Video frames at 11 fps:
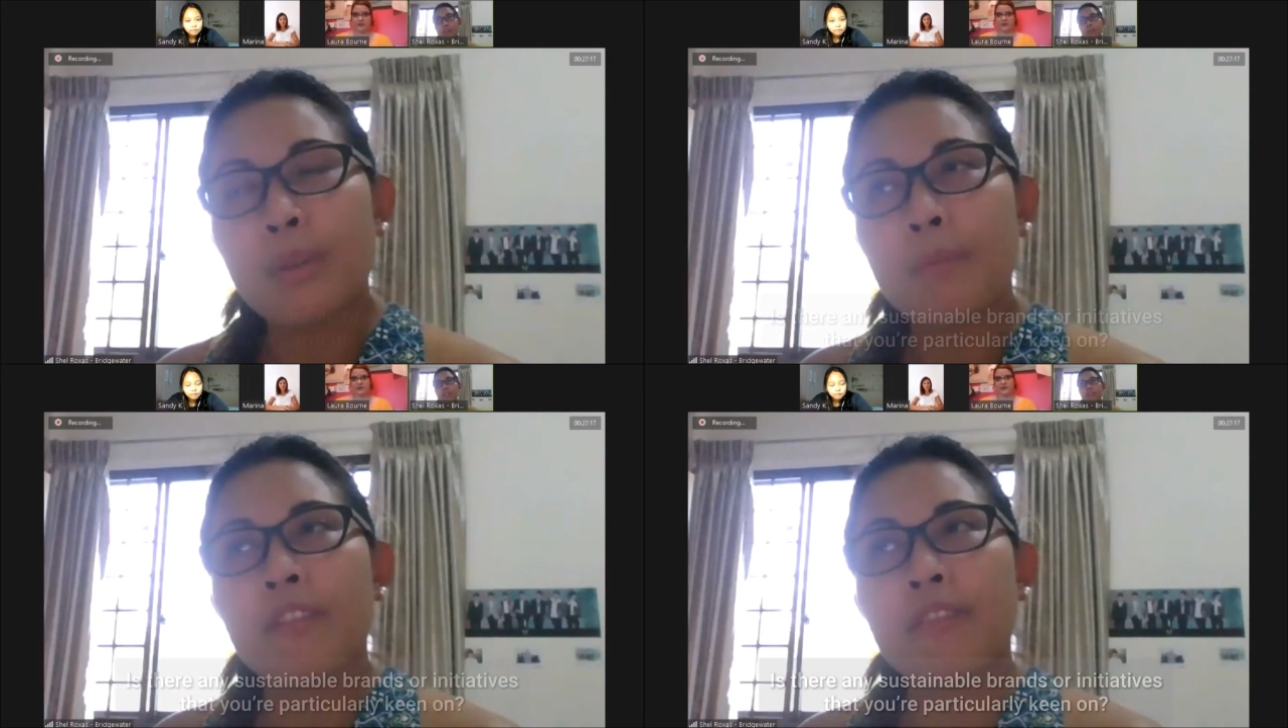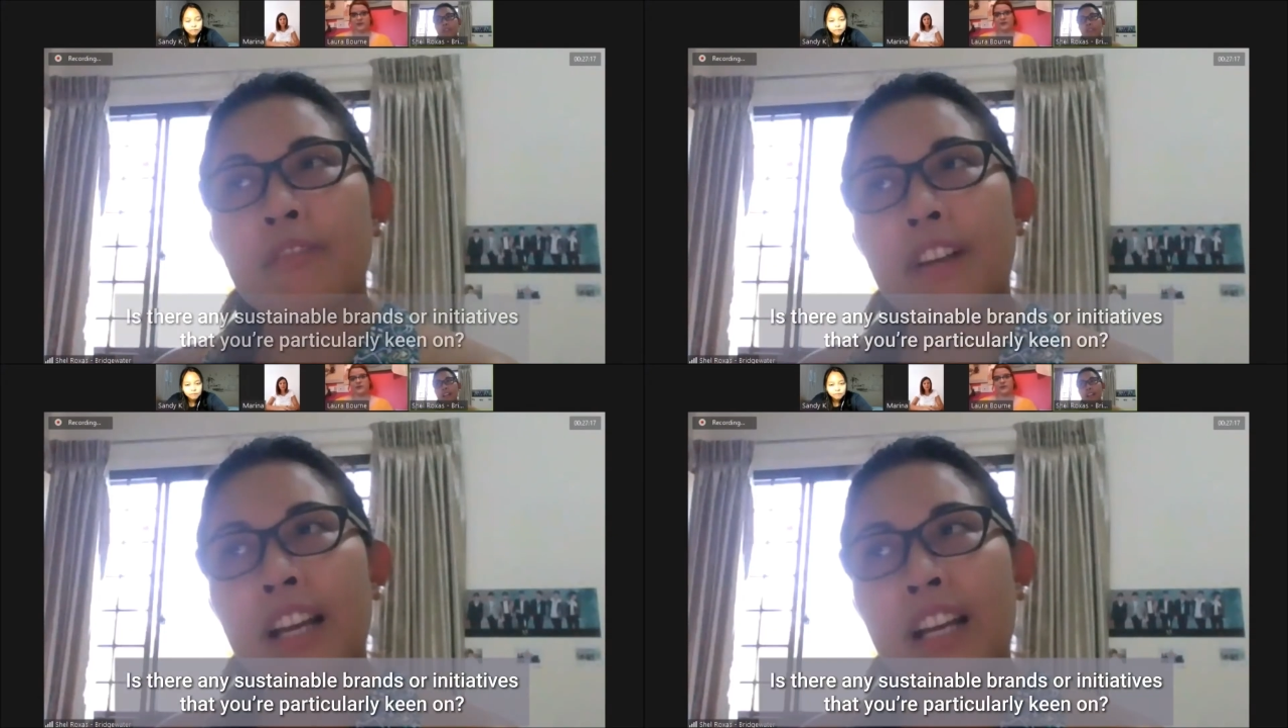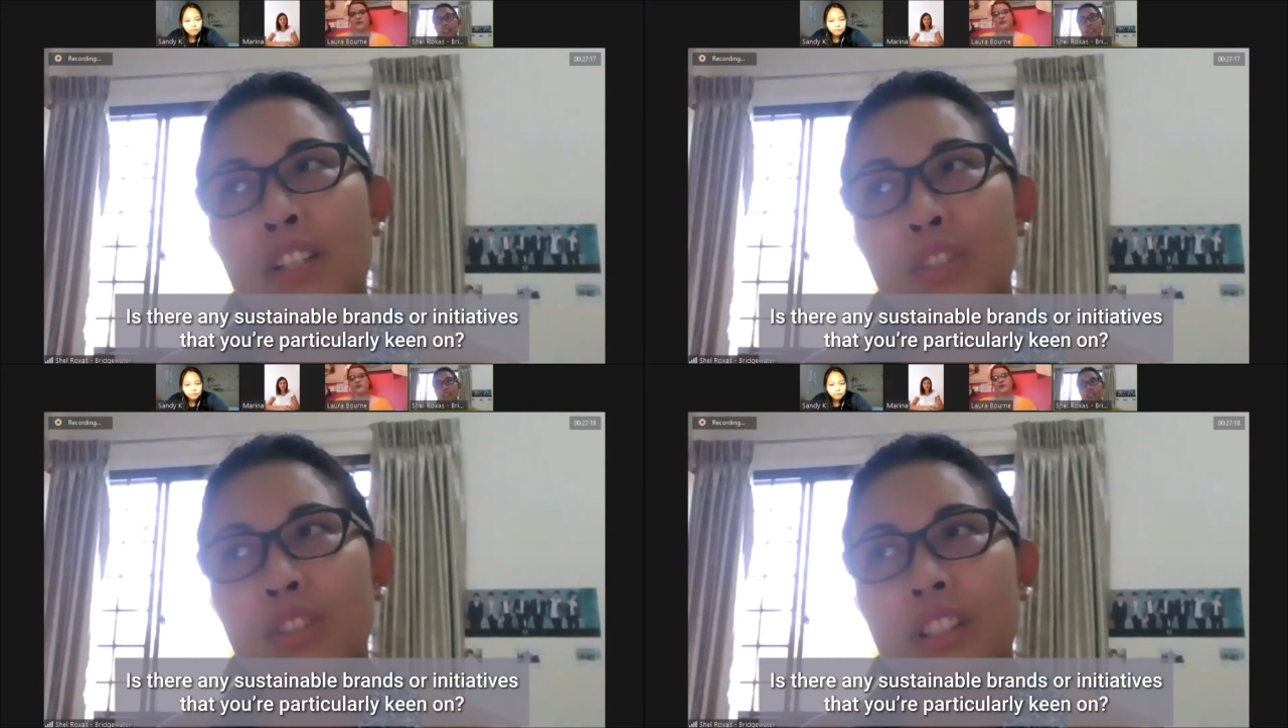terms of
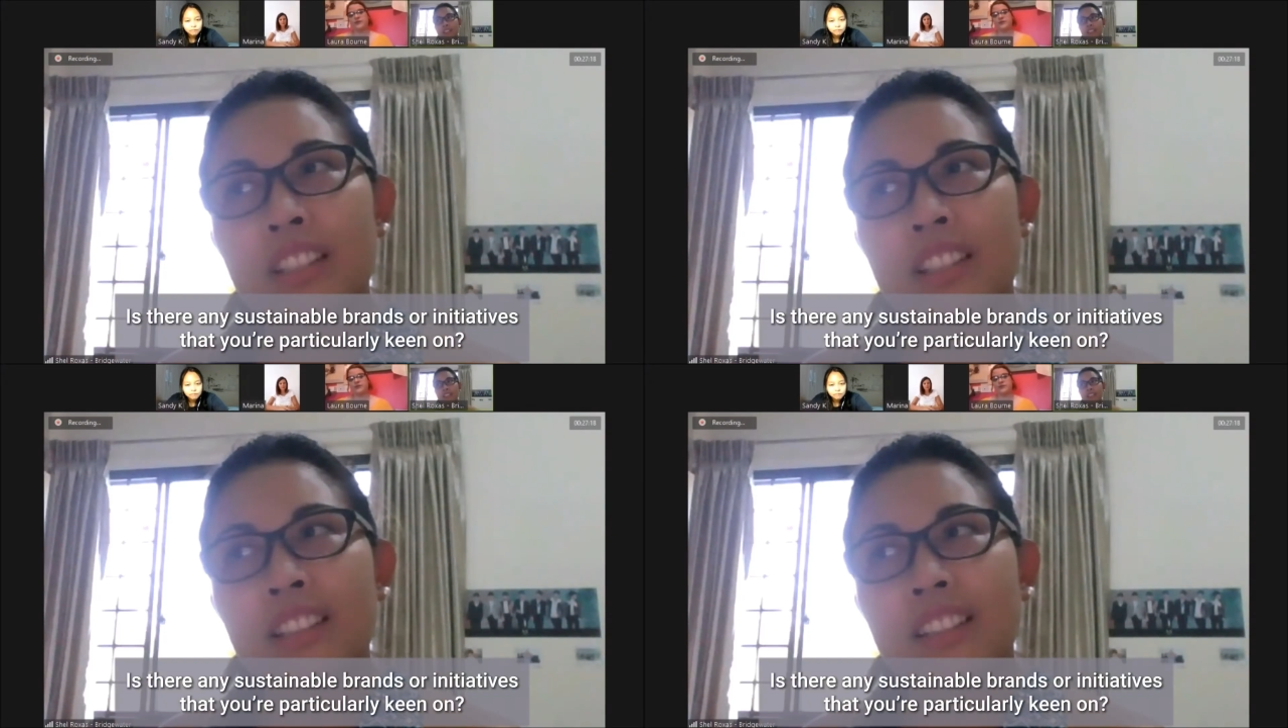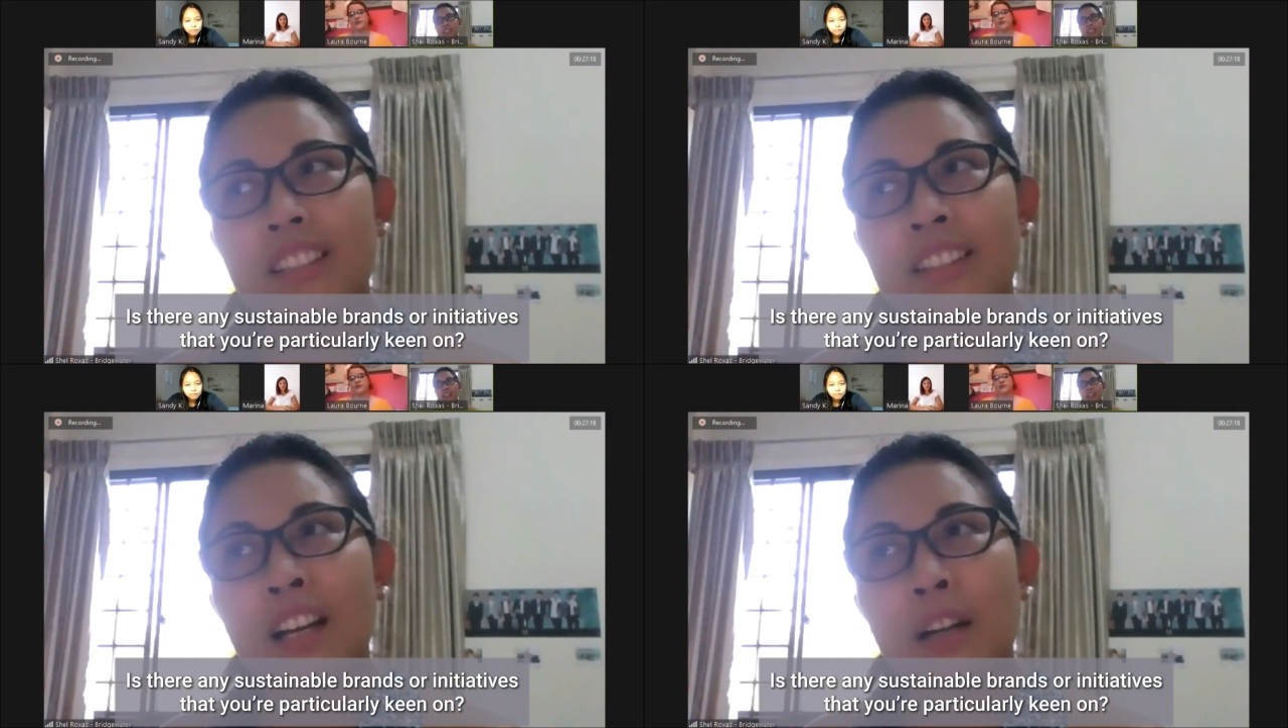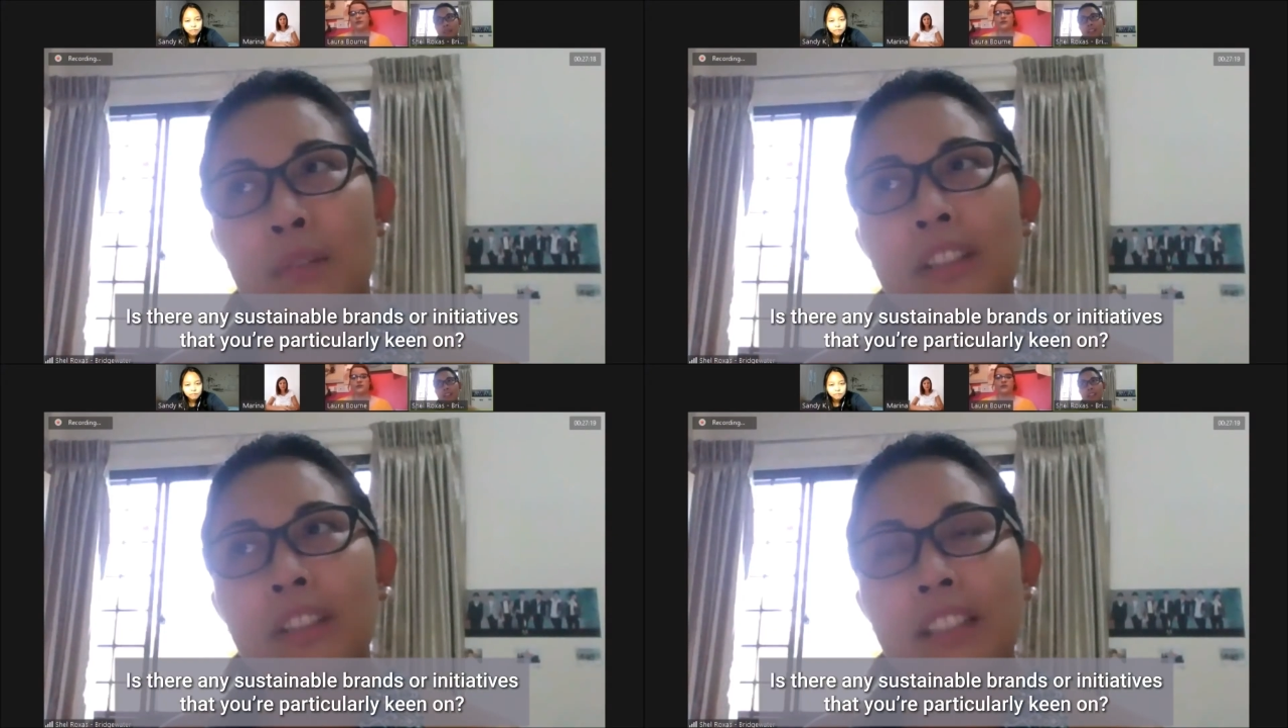fashion,
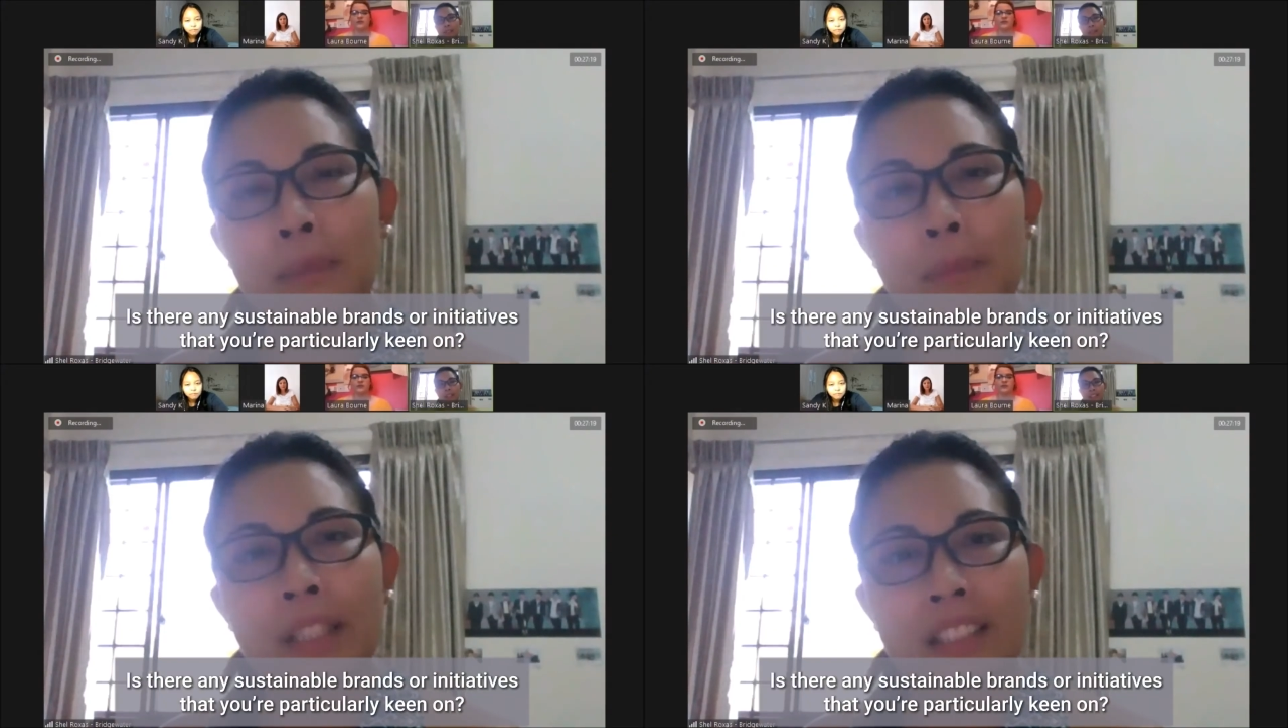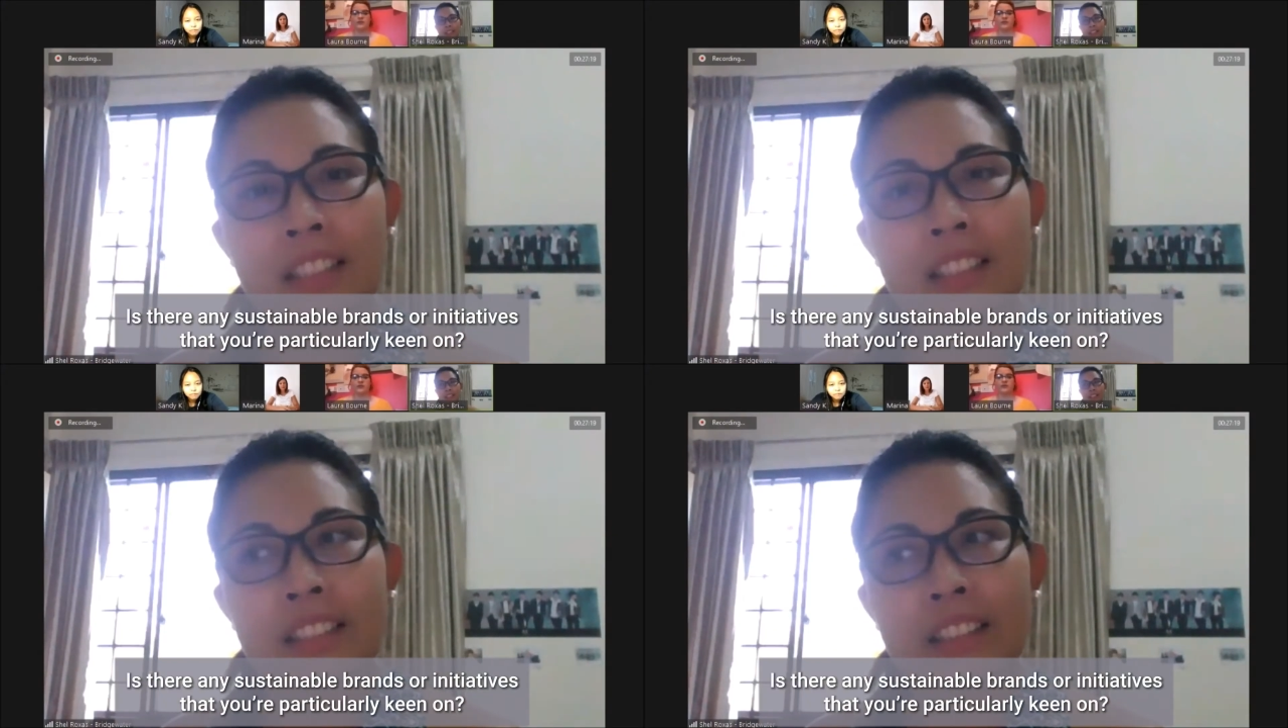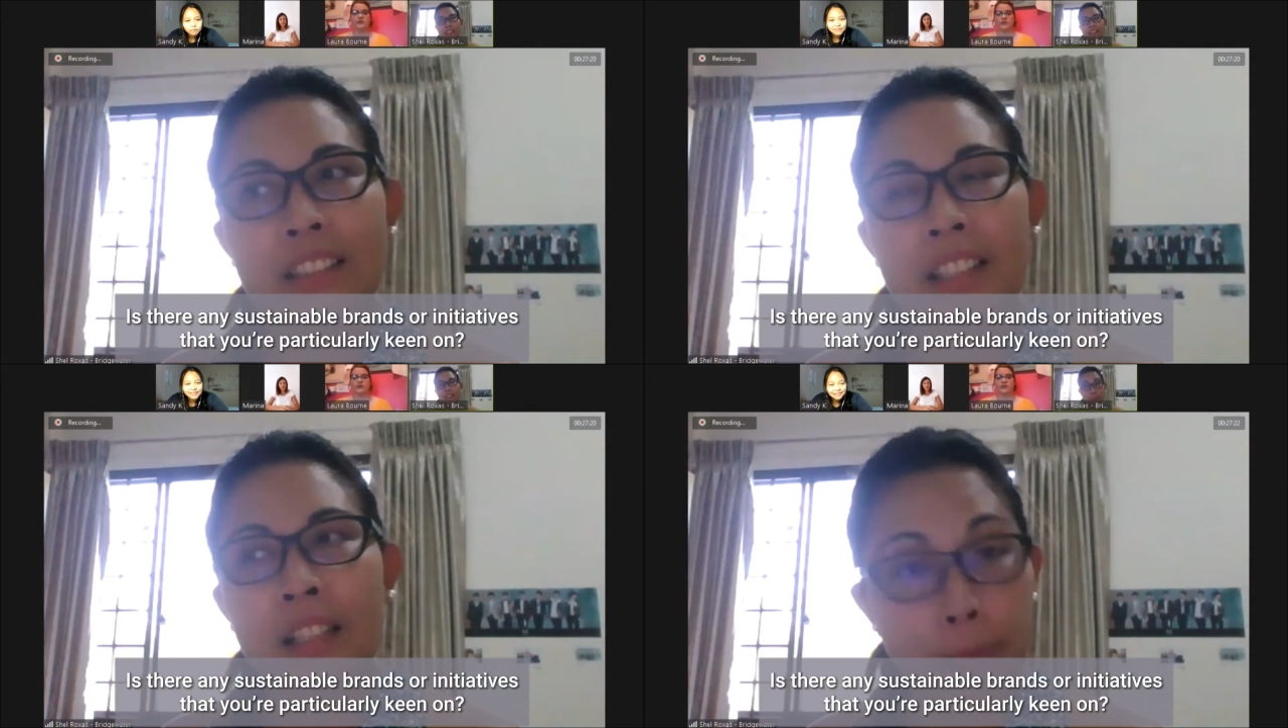not really,
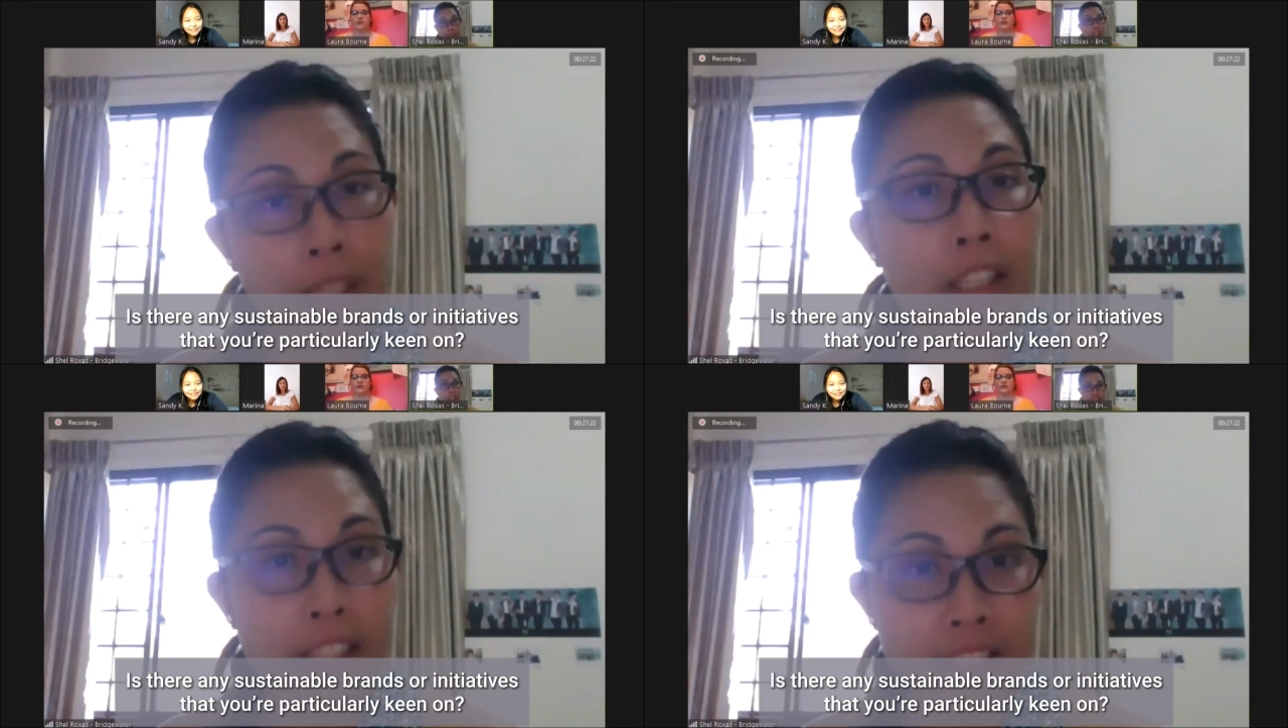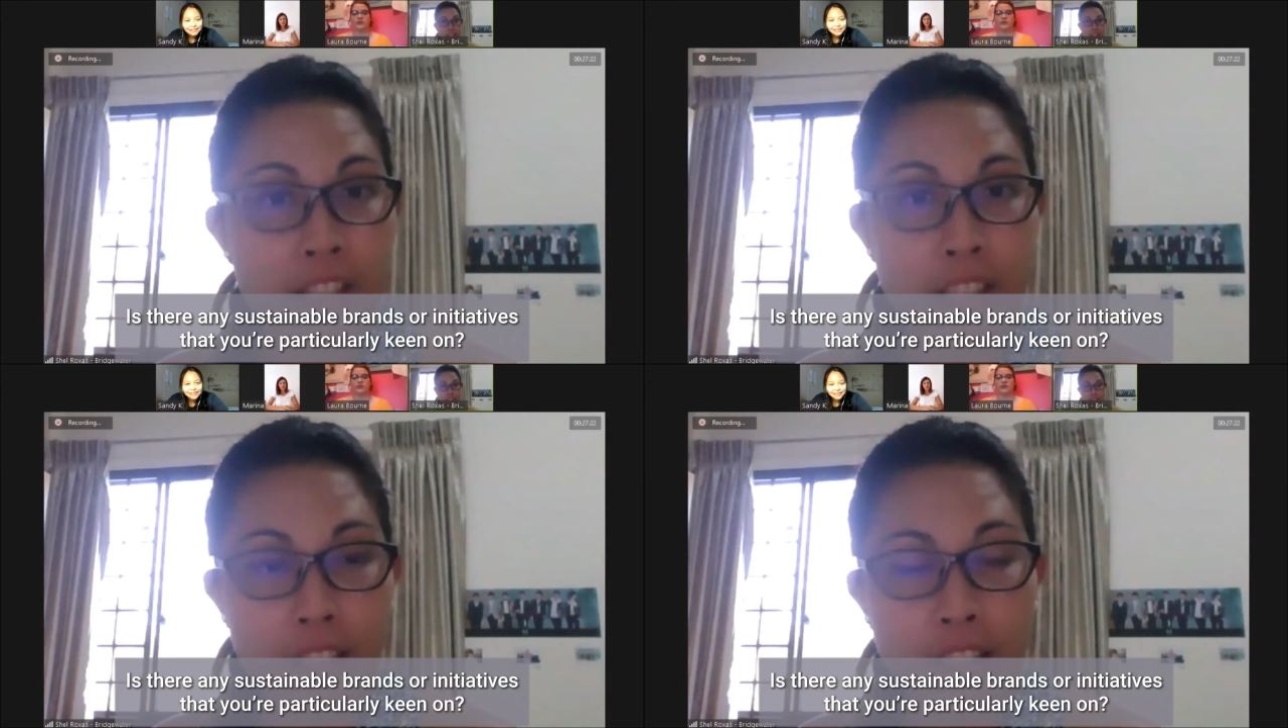because to be honest,